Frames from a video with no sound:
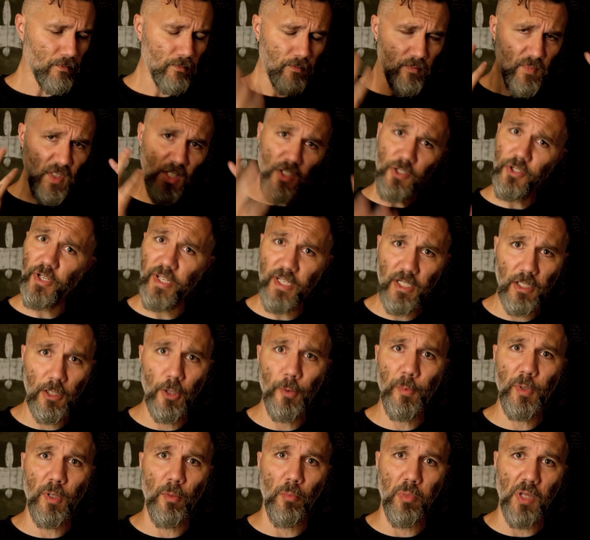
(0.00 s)
you can get
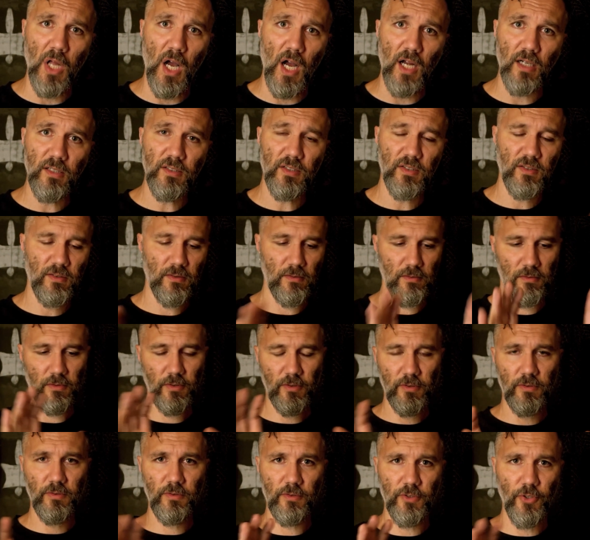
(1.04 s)
aluminum blocks,
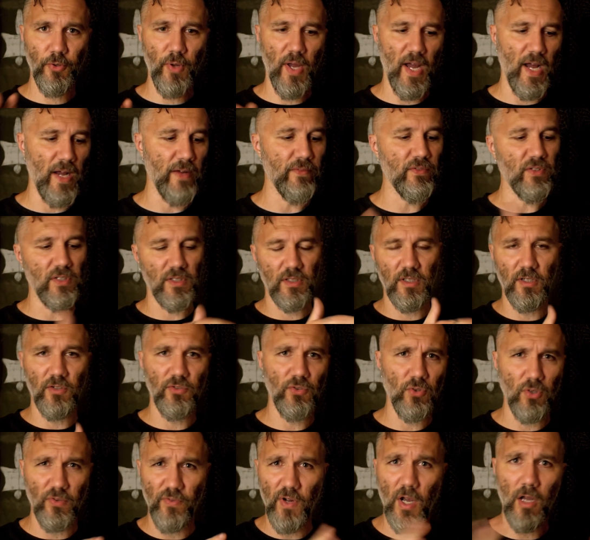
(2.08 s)
2 halves, and they're
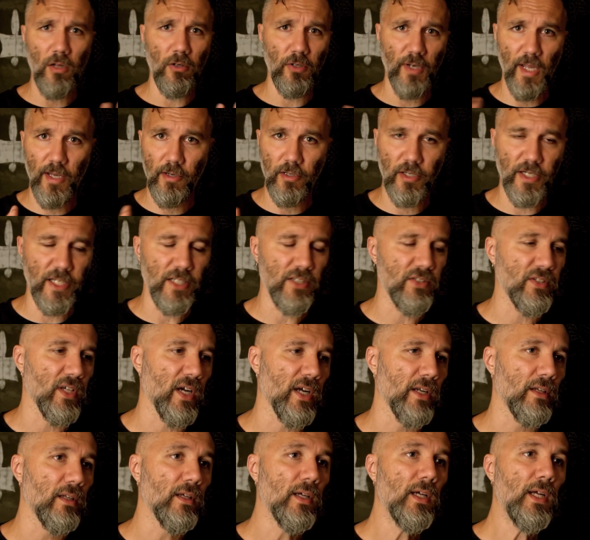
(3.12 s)
sort of hollowed out on each side.
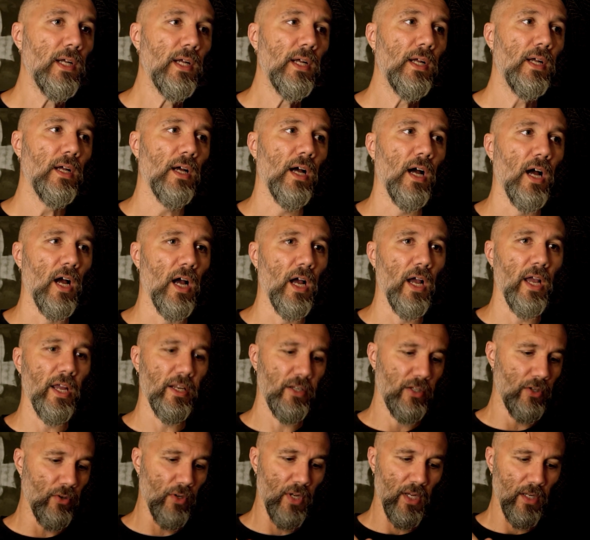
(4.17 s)
And
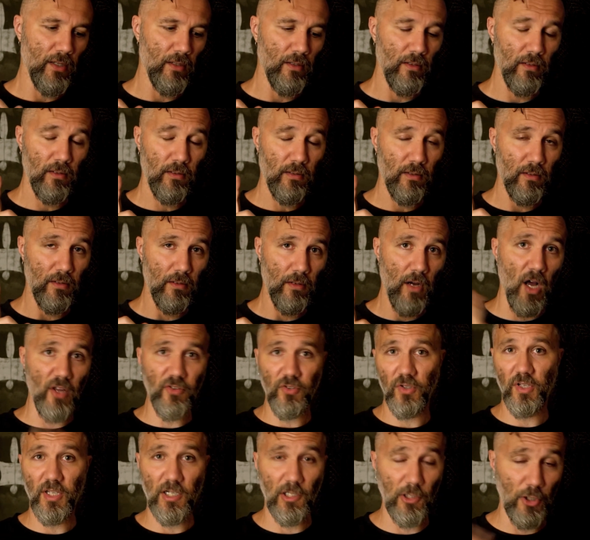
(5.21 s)
you can also
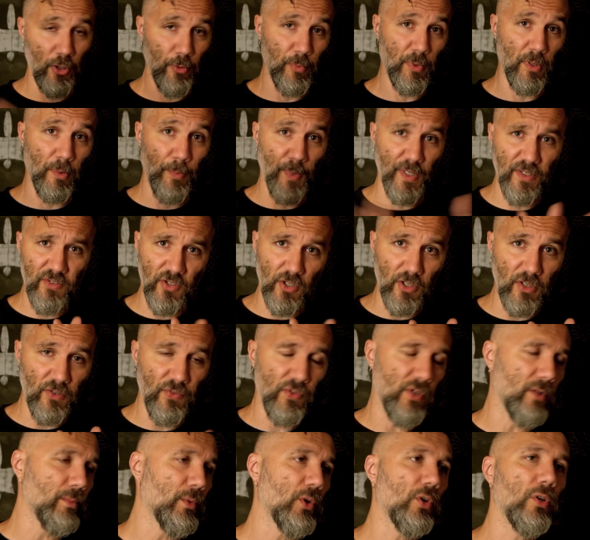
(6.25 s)
get aluminum inserts for
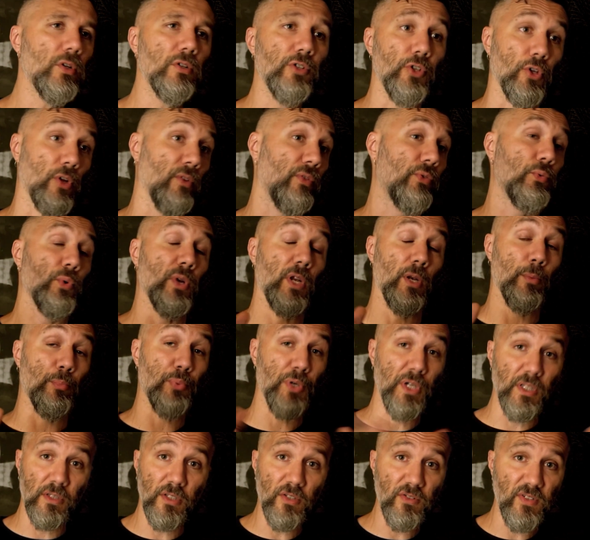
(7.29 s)
your mold. You can 3D
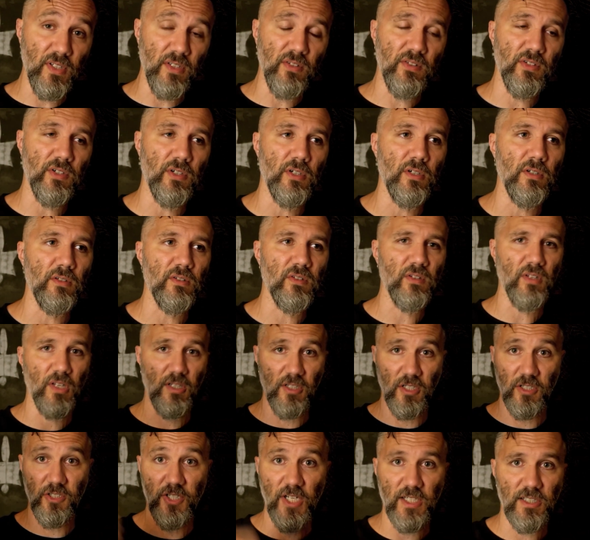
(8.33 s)
print those inserts and
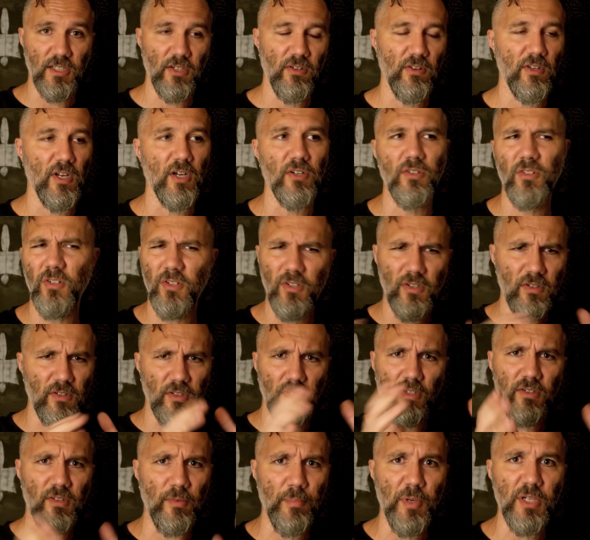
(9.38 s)
inject them there. So
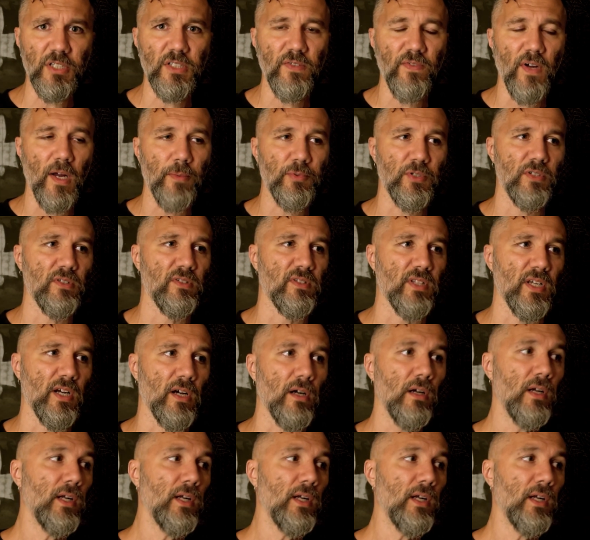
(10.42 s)
there's a bunch of options there.